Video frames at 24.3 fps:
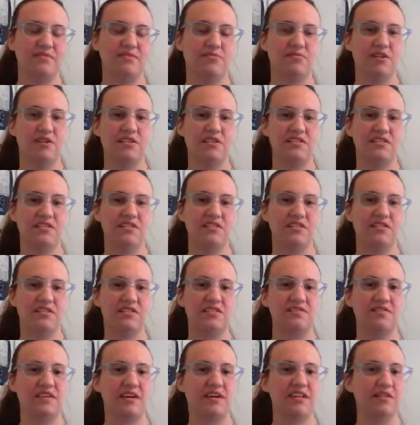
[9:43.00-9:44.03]
whether the
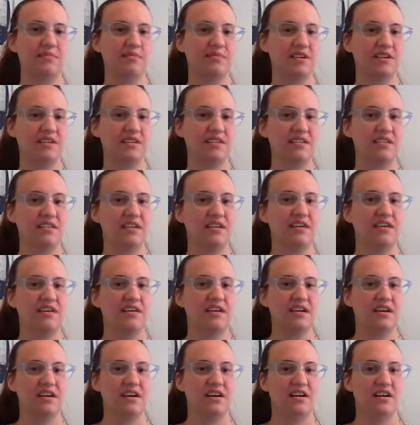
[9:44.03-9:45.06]
development
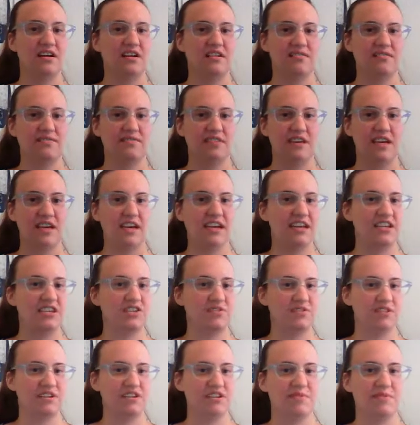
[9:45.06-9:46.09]
of the age
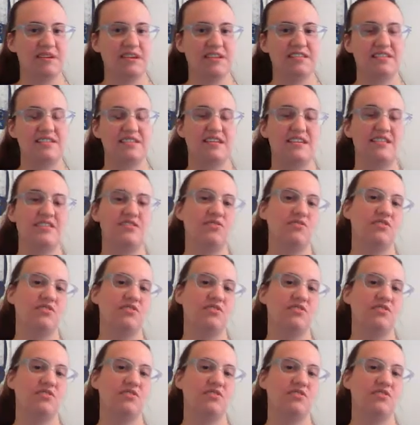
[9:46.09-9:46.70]
range makes sense,